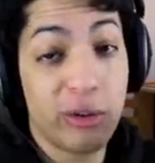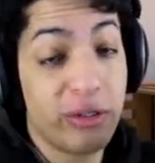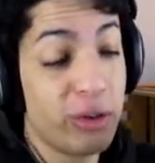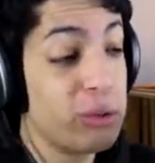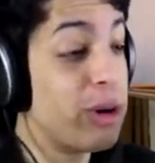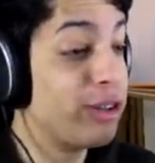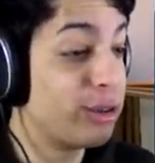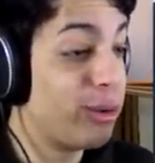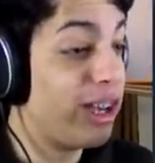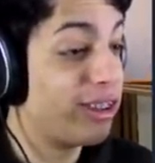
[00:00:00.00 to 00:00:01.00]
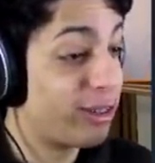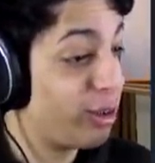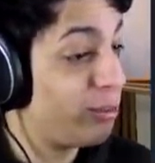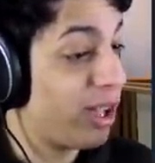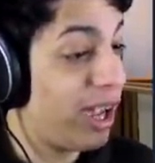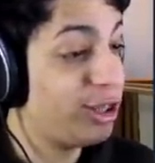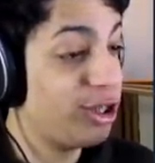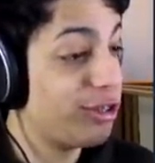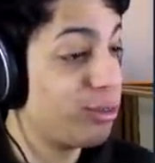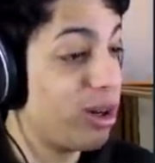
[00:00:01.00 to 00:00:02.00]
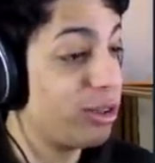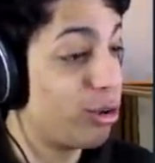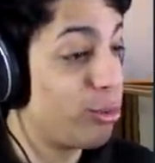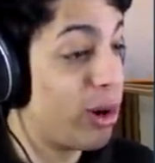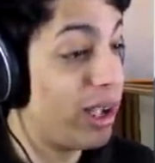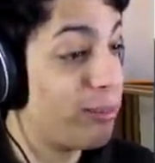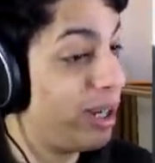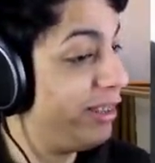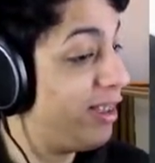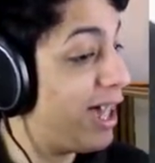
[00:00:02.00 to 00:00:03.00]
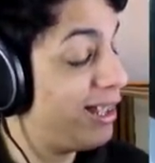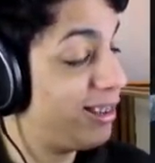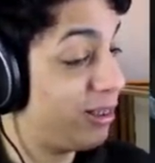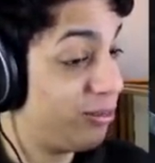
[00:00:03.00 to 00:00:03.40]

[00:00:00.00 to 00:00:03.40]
those of you who wonder why I screamed, I just wonder why my dad is